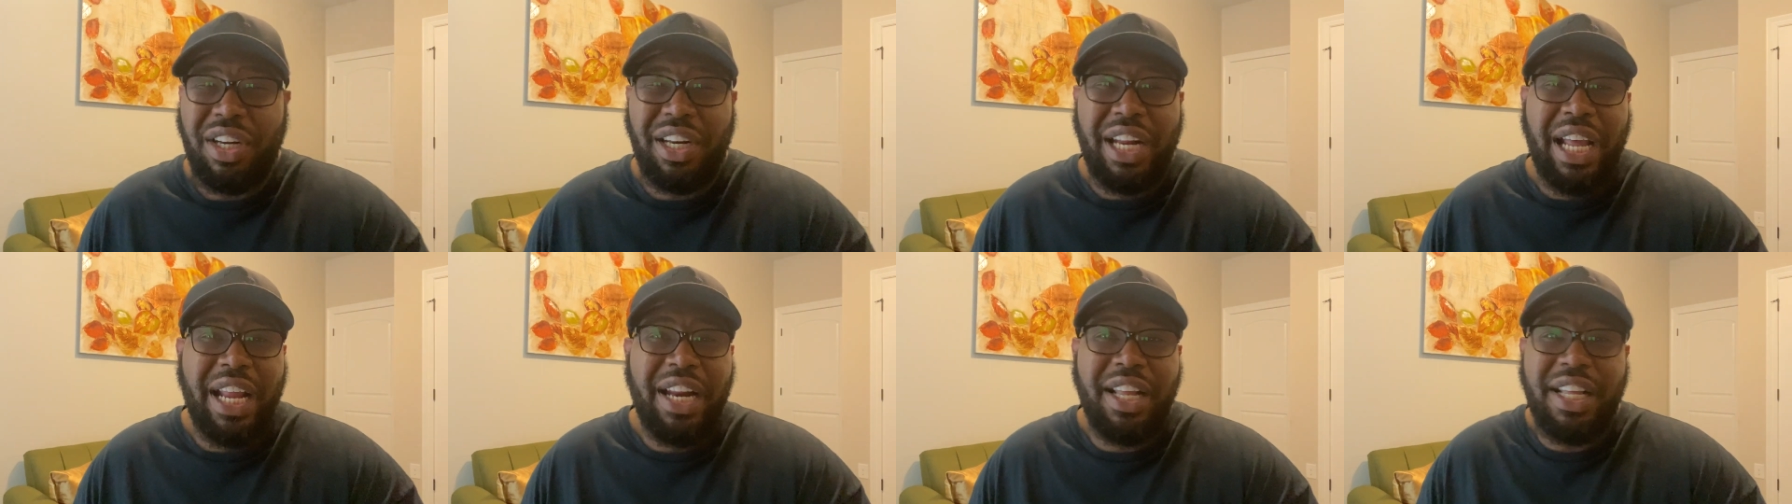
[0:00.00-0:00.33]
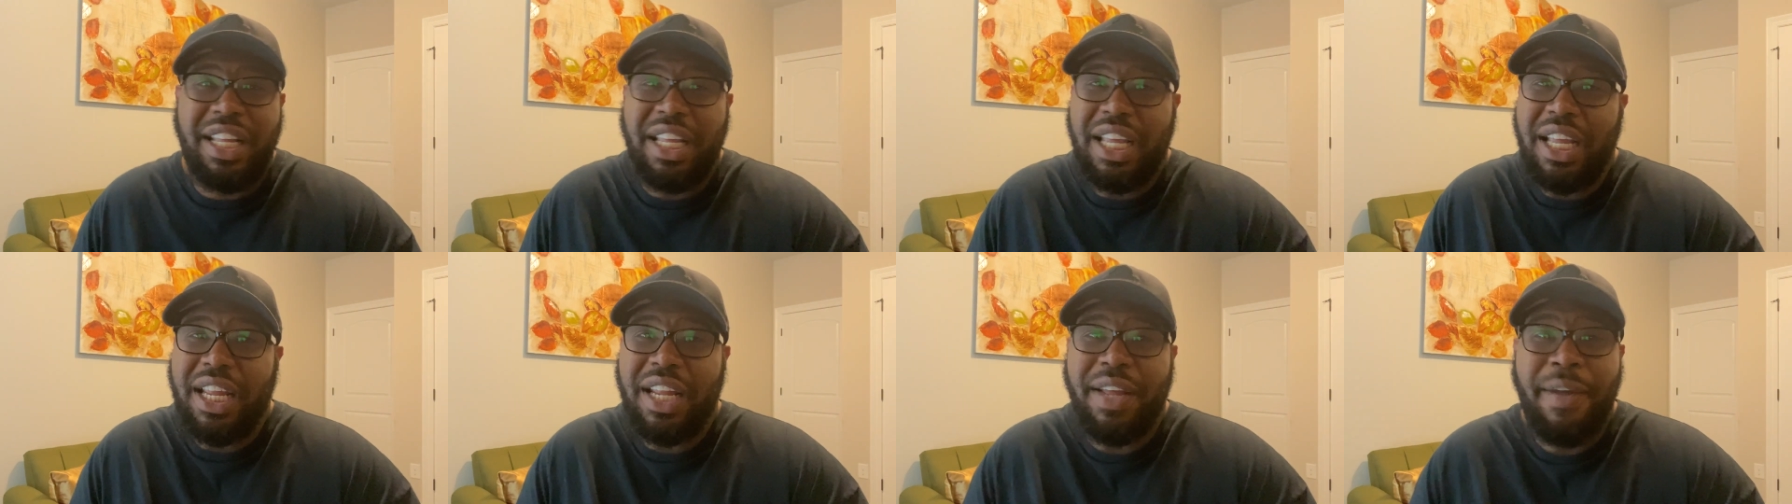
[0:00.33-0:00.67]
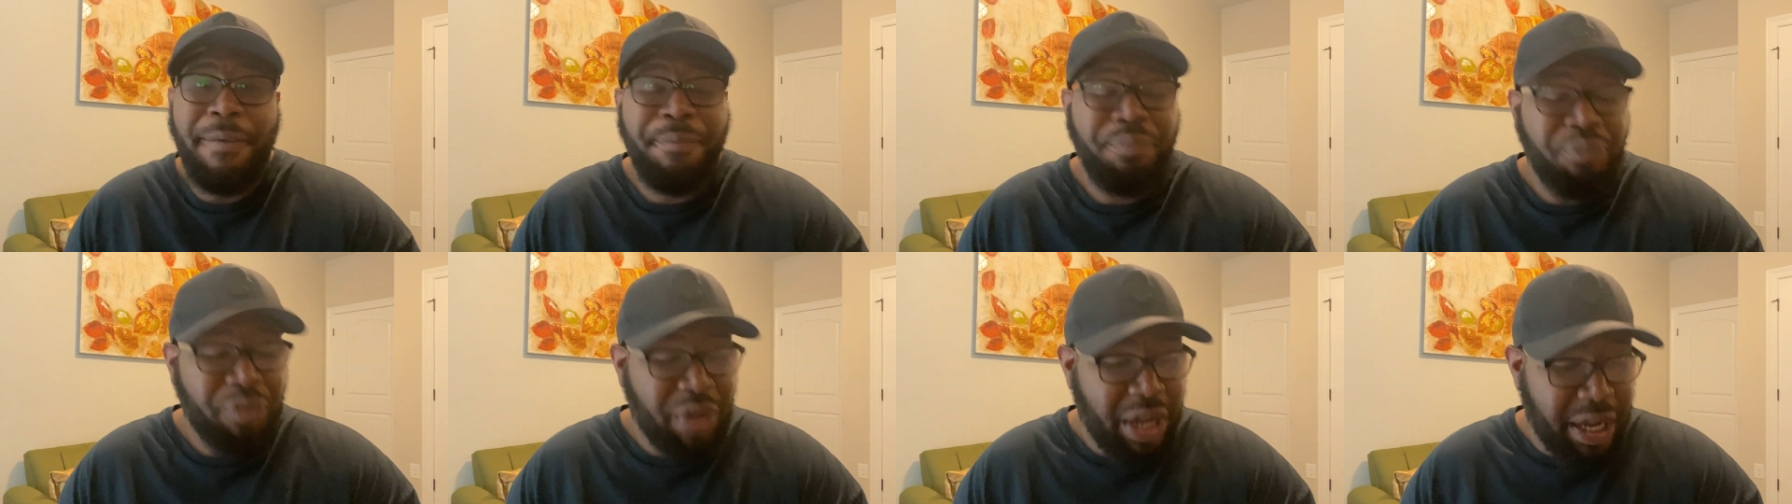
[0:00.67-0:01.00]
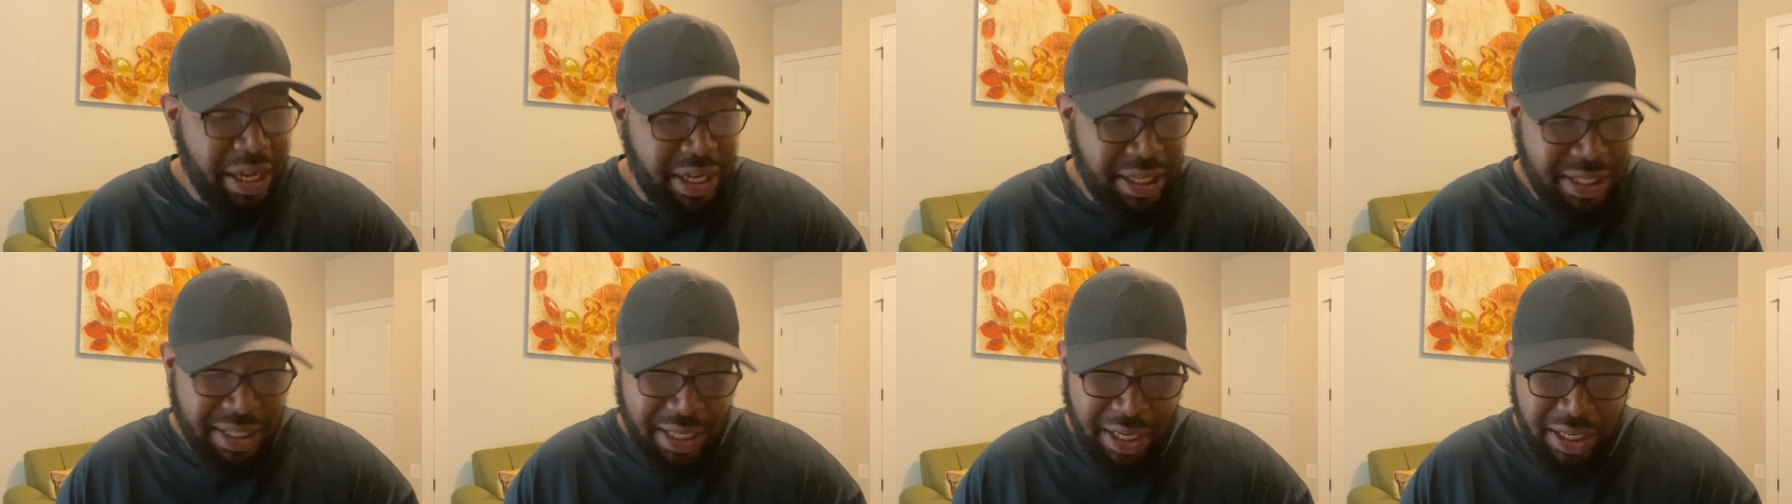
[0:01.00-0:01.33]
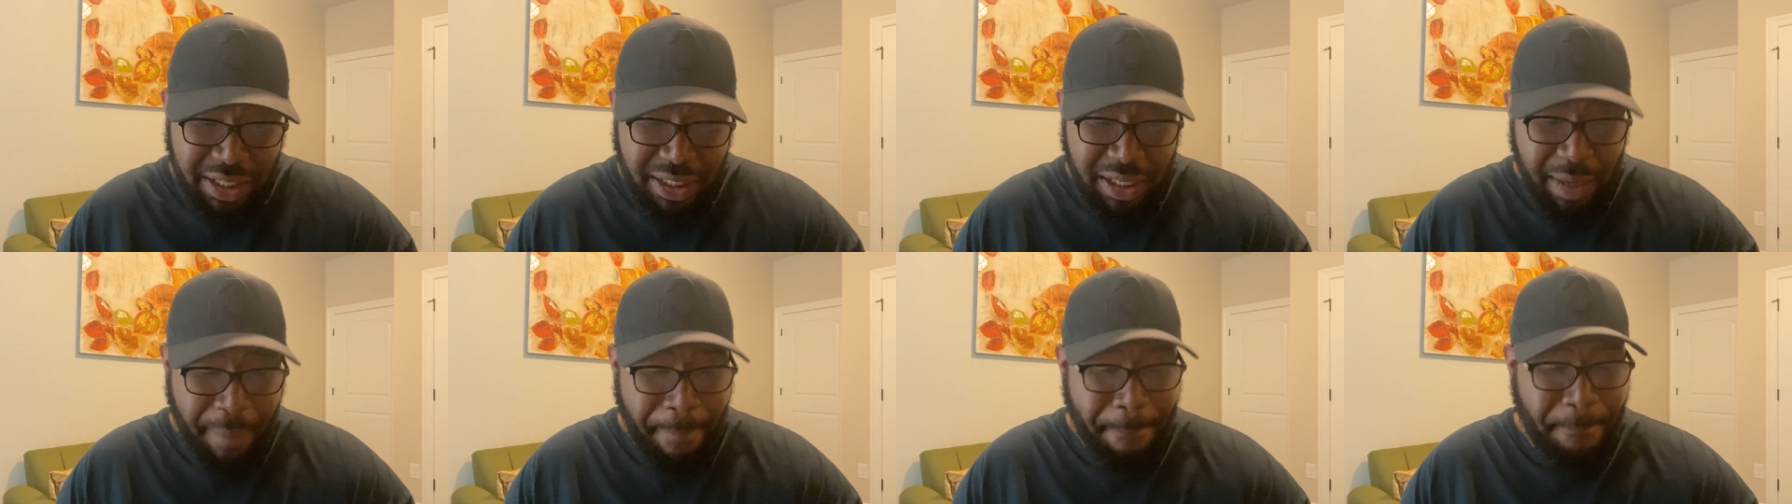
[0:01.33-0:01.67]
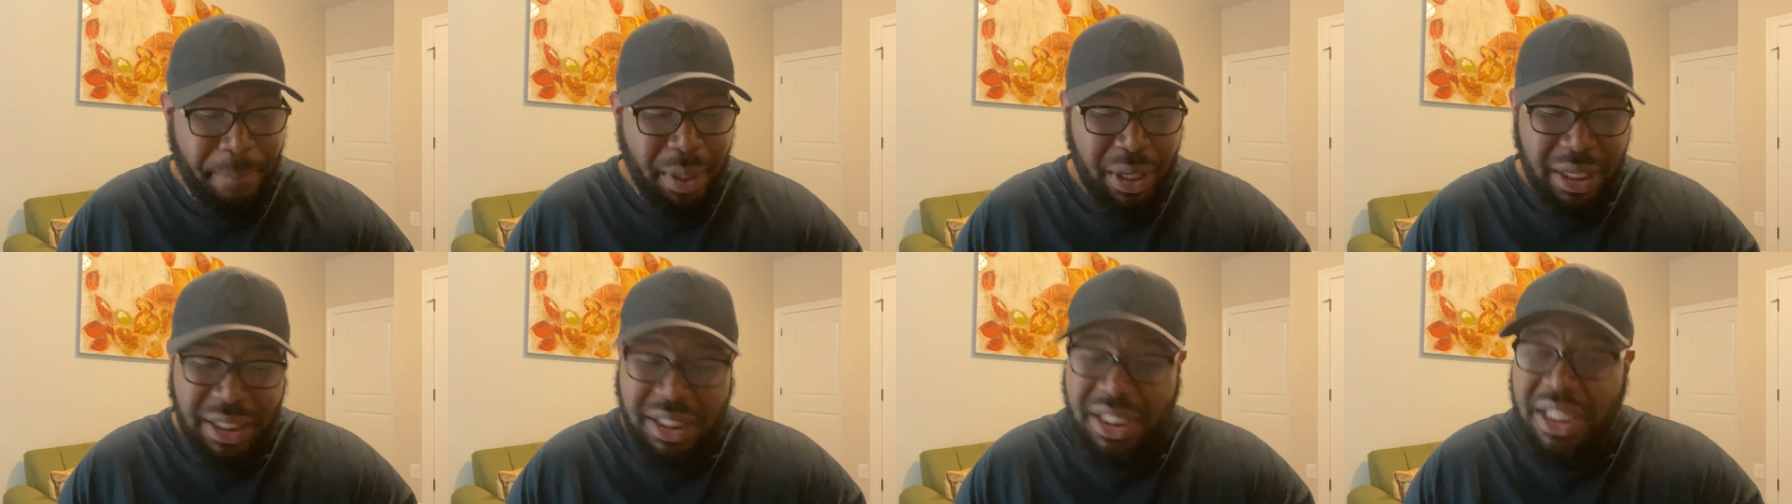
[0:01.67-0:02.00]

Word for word: night again. It's, it's a bunch